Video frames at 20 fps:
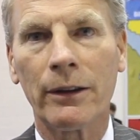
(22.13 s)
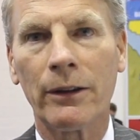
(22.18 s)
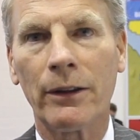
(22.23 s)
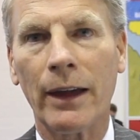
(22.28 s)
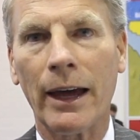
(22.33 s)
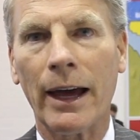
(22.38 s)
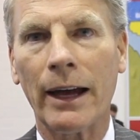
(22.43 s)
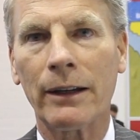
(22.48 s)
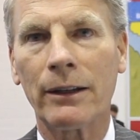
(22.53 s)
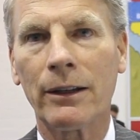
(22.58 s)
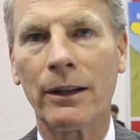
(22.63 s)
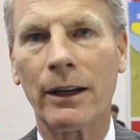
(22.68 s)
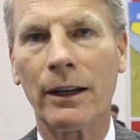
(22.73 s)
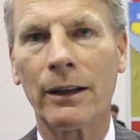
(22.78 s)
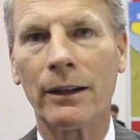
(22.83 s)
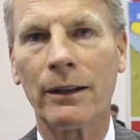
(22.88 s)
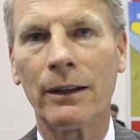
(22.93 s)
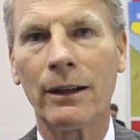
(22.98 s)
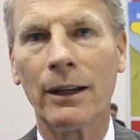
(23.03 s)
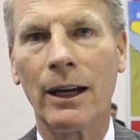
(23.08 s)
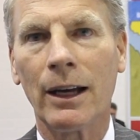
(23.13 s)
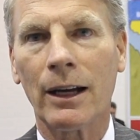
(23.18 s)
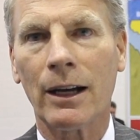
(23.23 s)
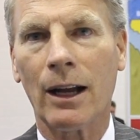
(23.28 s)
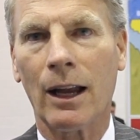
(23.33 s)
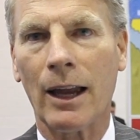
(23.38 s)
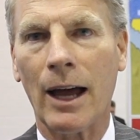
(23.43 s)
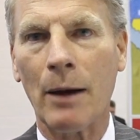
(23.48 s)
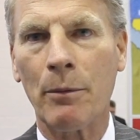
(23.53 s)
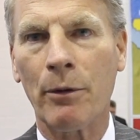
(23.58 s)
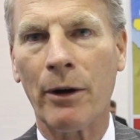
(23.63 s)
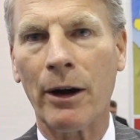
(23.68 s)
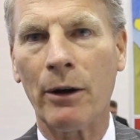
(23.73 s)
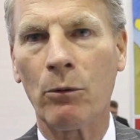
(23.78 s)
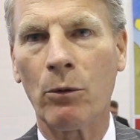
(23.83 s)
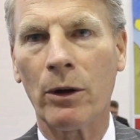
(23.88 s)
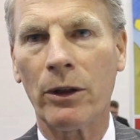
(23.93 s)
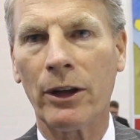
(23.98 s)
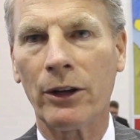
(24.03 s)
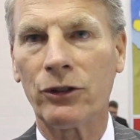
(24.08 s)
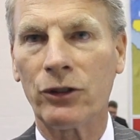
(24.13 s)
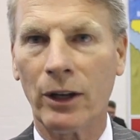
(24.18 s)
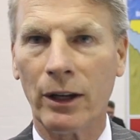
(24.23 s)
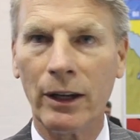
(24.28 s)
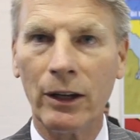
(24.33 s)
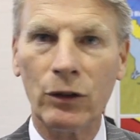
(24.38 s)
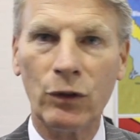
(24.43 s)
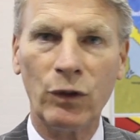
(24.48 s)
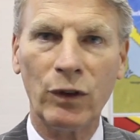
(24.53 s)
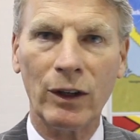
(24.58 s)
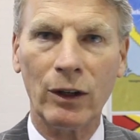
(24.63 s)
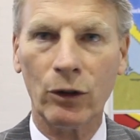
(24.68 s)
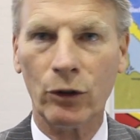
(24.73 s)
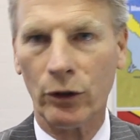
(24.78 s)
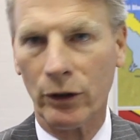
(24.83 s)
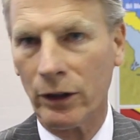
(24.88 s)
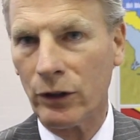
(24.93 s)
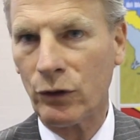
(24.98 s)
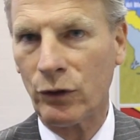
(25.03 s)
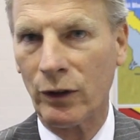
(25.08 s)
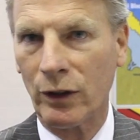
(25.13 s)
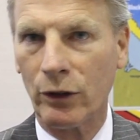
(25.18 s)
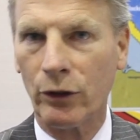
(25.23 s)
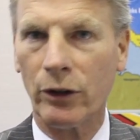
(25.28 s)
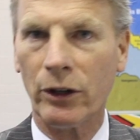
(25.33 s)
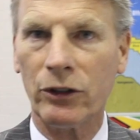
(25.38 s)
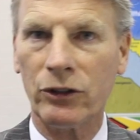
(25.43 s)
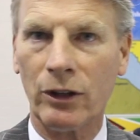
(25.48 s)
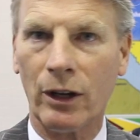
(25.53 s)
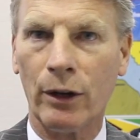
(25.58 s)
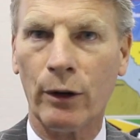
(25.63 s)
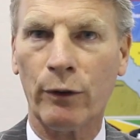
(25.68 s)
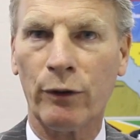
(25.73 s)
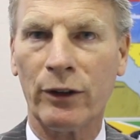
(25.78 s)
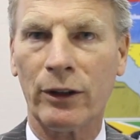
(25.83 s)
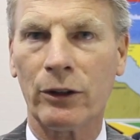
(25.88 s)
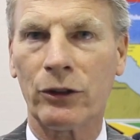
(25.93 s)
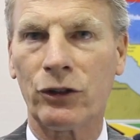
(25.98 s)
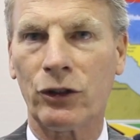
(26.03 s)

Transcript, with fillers: that can collaborate with us in this field or this field or this other field?